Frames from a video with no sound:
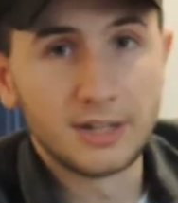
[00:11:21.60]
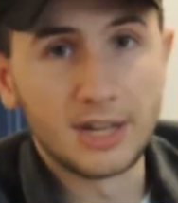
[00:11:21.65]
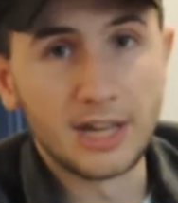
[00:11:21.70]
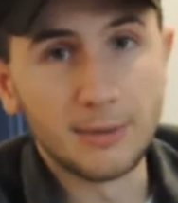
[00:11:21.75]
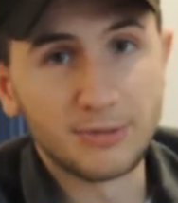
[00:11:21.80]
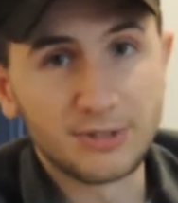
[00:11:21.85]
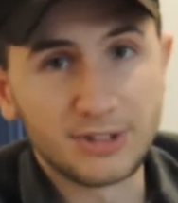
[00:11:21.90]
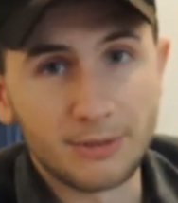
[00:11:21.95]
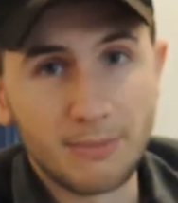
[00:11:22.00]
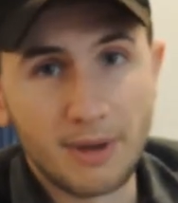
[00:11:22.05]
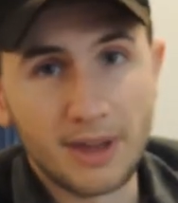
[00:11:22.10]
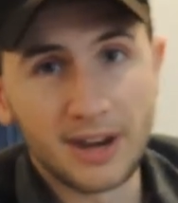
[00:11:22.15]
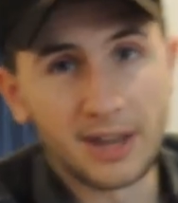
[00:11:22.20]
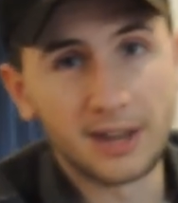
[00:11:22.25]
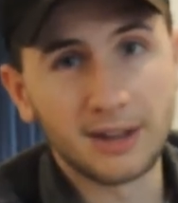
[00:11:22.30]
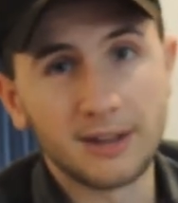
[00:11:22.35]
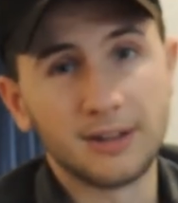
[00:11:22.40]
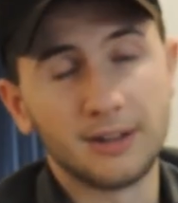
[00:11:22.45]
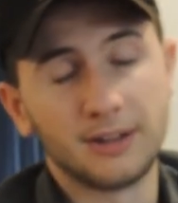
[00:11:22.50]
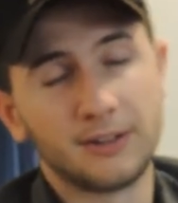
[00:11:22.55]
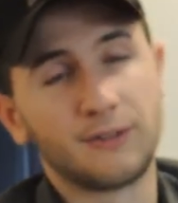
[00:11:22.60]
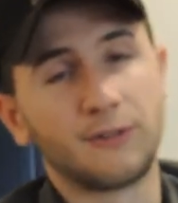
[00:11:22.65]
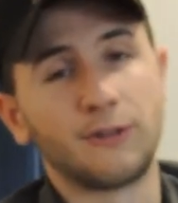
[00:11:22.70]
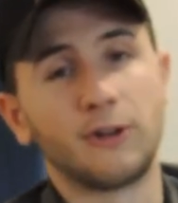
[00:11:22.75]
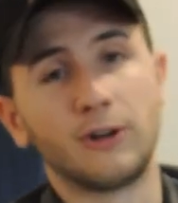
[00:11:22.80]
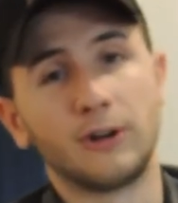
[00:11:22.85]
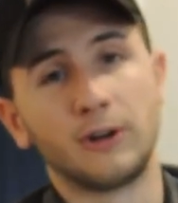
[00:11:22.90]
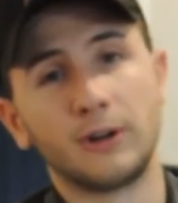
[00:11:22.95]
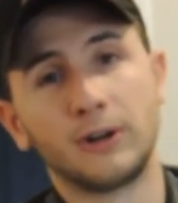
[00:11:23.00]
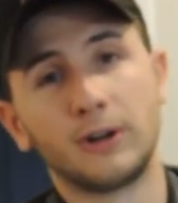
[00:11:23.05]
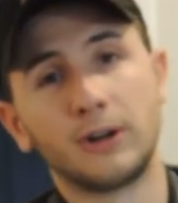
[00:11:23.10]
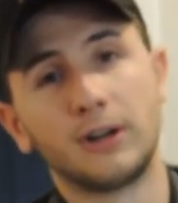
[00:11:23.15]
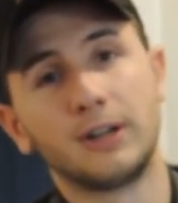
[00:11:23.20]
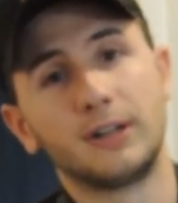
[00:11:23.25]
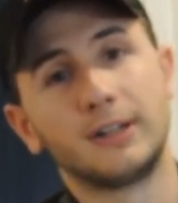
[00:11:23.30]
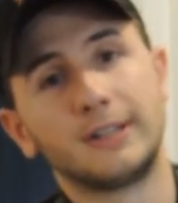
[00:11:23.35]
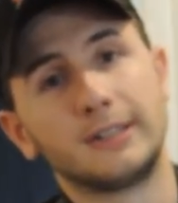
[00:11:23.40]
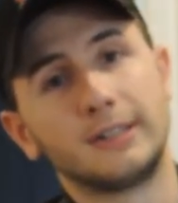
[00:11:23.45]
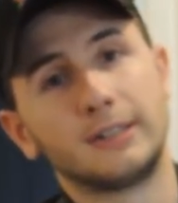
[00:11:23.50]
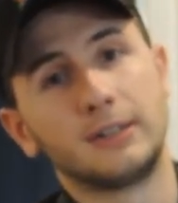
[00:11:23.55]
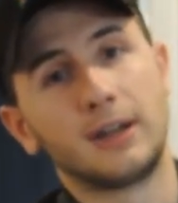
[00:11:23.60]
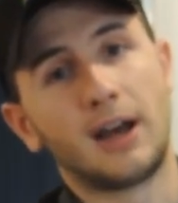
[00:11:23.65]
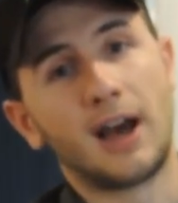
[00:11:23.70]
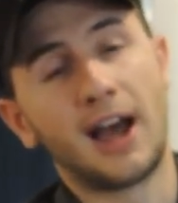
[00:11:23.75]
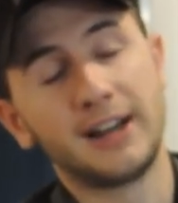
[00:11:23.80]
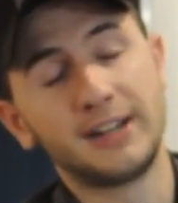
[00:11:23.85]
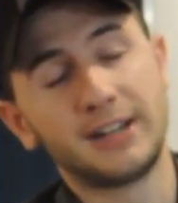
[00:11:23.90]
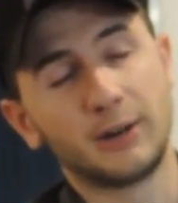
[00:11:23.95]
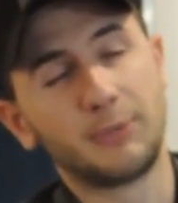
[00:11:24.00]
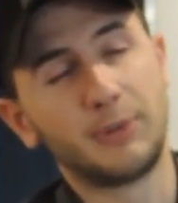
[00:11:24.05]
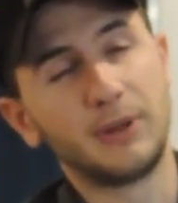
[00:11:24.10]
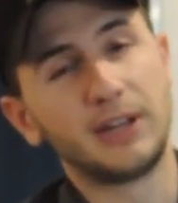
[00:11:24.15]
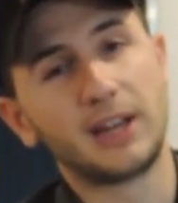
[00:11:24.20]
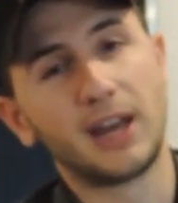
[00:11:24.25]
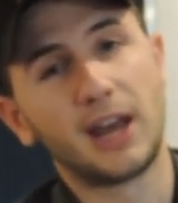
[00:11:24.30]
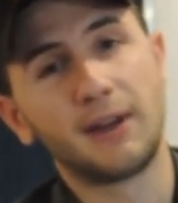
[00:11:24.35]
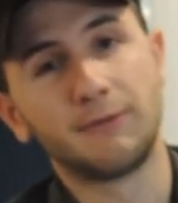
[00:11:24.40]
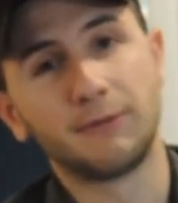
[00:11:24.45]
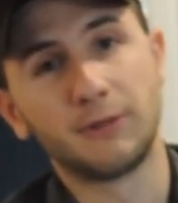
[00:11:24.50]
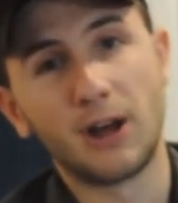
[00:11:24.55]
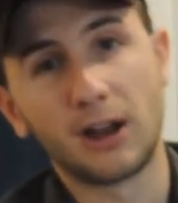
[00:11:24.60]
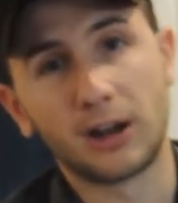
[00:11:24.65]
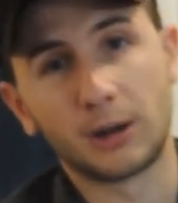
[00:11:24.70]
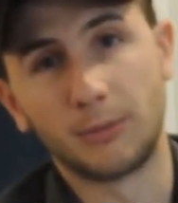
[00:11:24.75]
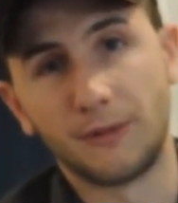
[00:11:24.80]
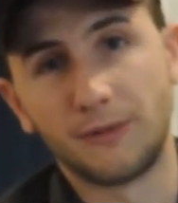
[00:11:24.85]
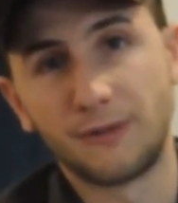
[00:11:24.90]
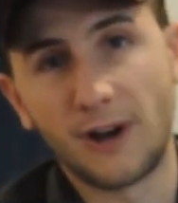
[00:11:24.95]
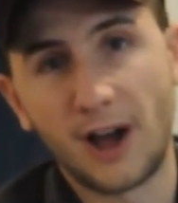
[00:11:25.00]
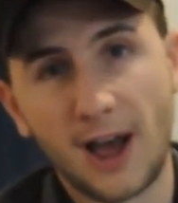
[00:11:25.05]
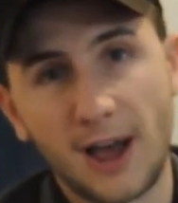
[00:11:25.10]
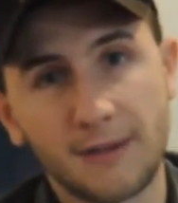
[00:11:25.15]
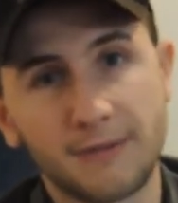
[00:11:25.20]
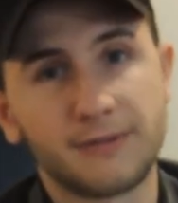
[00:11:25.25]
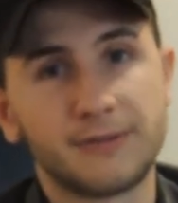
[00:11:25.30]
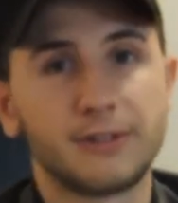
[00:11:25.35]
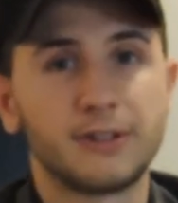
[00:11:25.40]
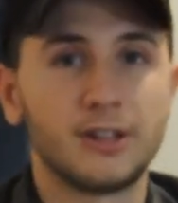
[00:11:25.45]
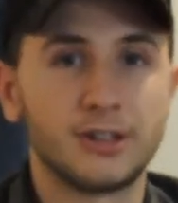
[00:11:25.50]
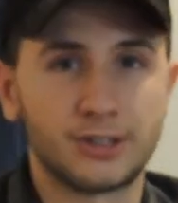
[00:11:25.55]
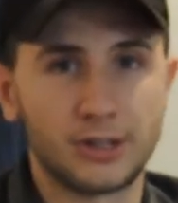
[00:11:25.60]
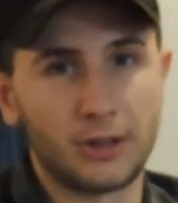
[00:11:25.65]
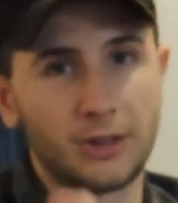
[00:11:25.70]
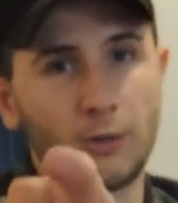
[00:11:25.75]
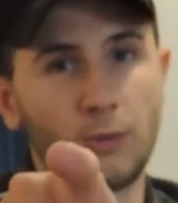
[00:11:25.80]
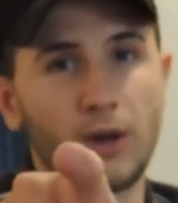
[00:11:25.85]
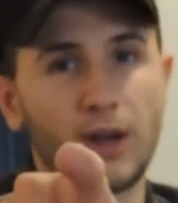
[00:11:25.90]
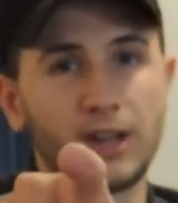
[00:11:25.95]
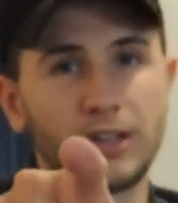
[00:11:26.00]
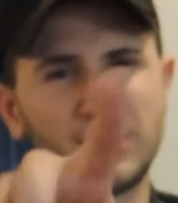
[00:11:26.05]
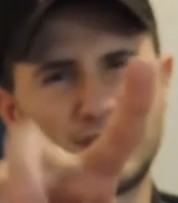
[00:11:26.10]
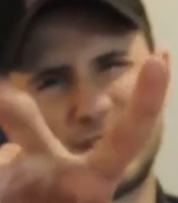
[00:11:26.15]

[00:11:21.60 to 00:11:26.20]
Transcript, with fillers: keep submitting for I Dare PK vlog number five is on the way.